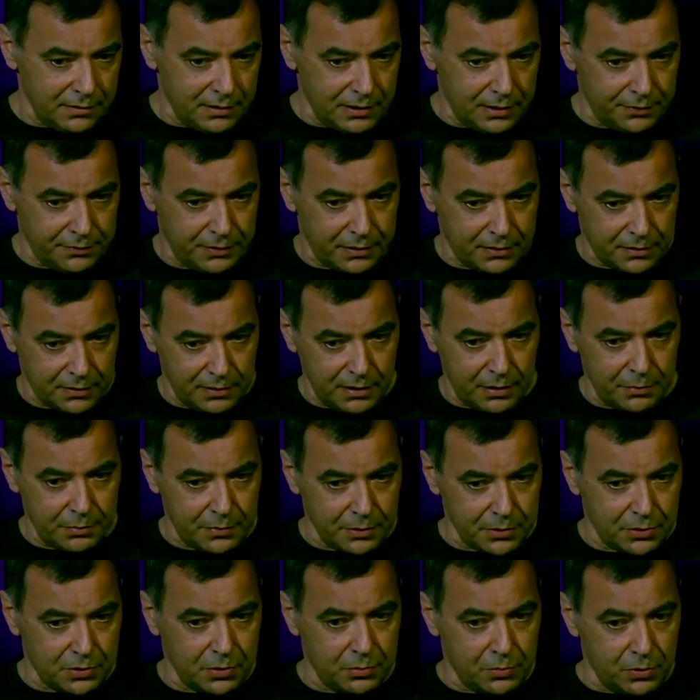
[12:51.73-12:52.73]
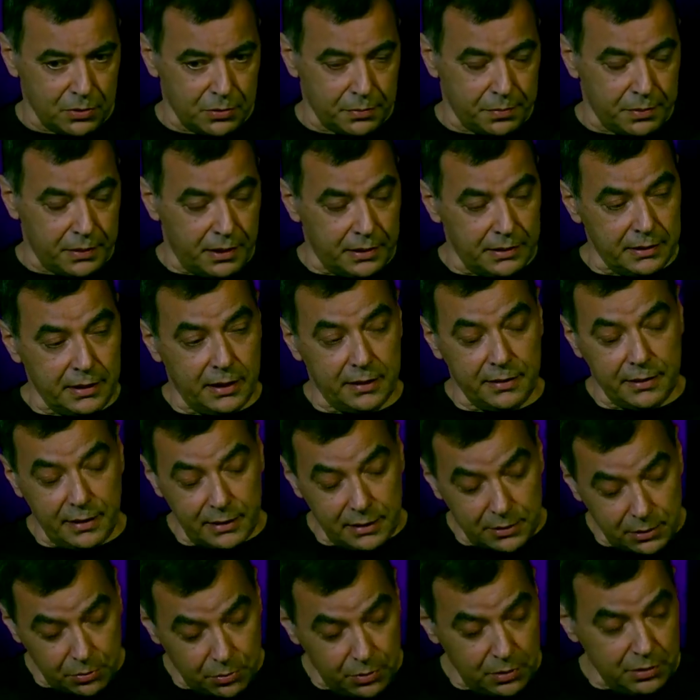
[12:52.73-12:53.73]
give it numbers to multiply and
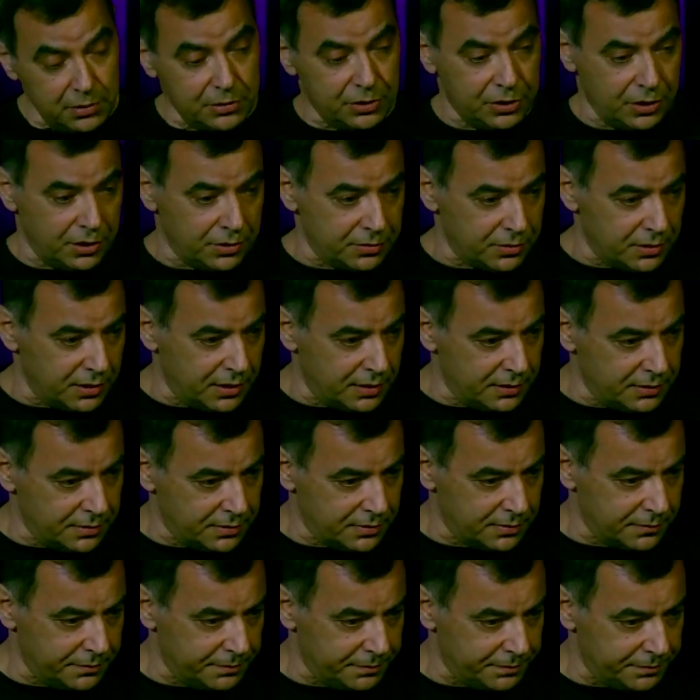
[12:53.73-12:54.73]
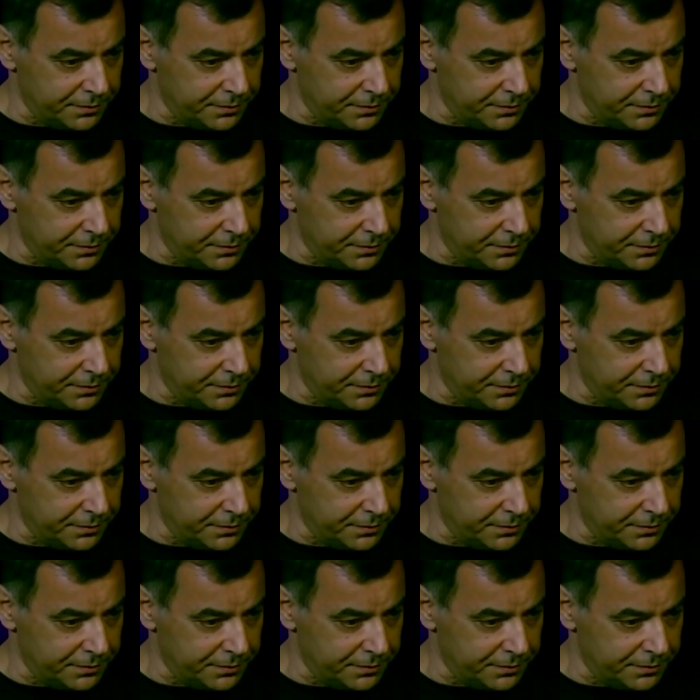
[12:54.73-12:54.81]
then it will generalize.